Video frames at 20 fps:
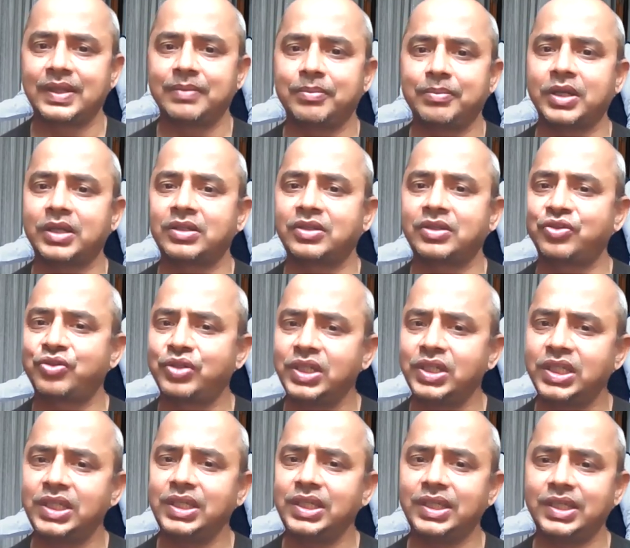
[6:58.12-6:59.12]
but
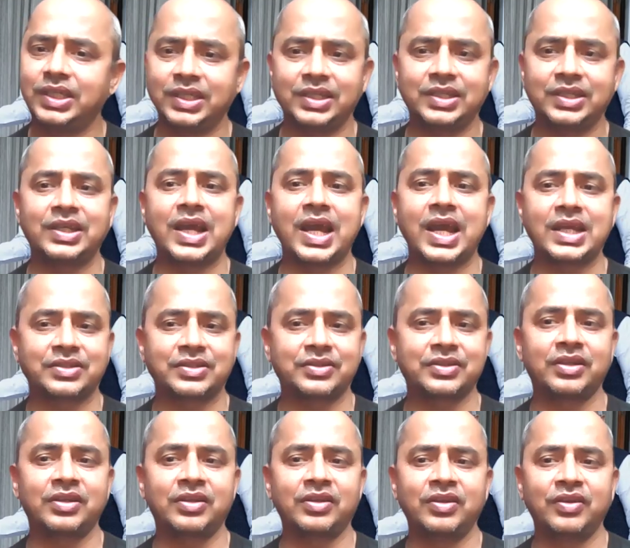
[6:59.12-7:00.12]
three
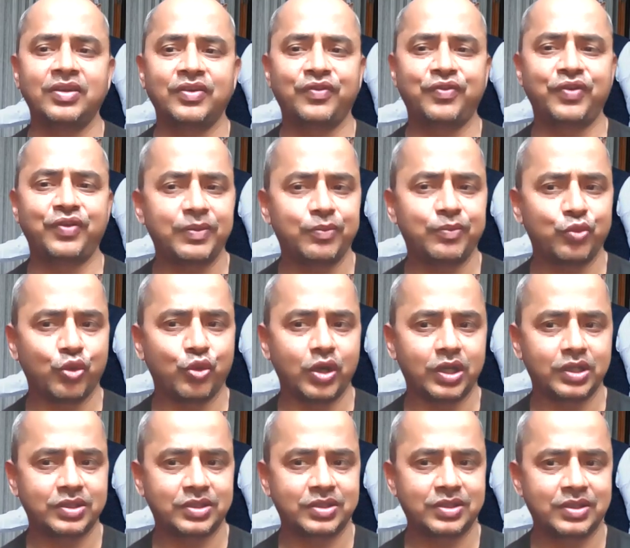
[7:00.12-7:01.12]
international
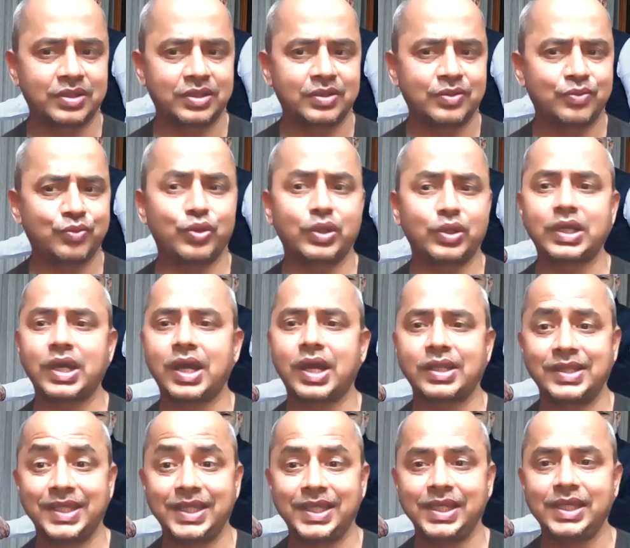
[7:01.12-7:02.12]
frameworks. What are
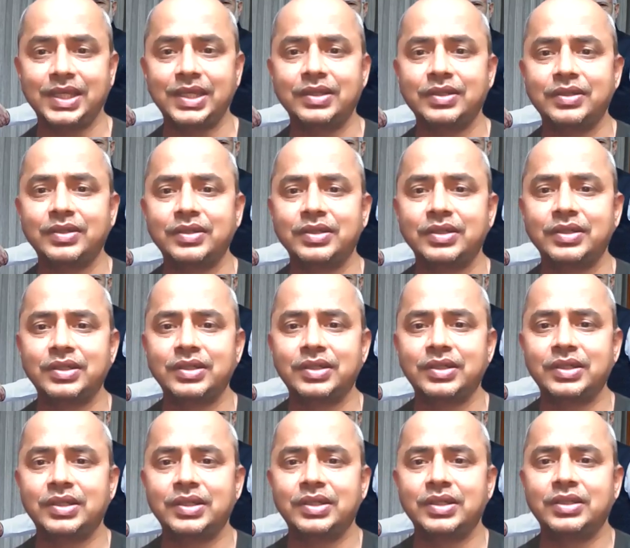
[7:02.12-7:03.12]
they?
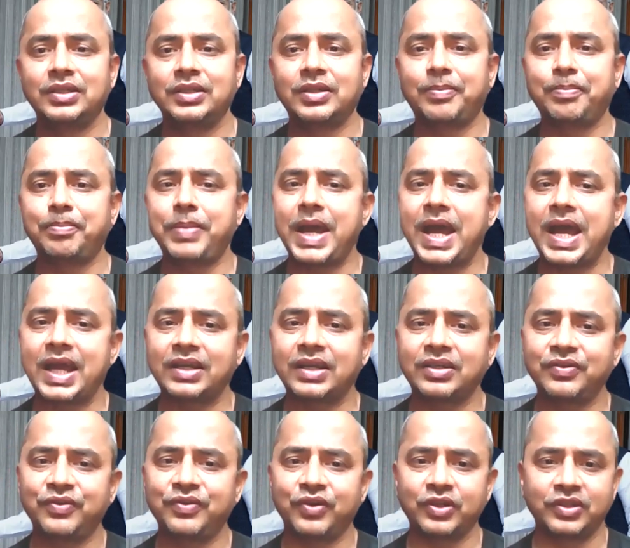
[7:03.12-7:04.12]
The
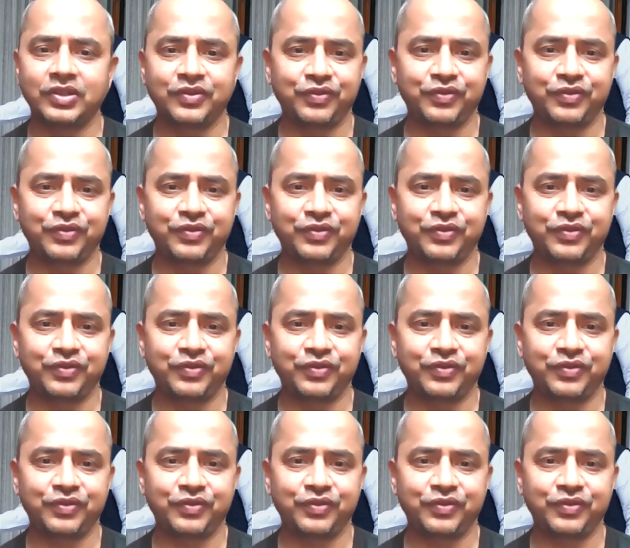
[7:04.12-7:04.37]
Pact for the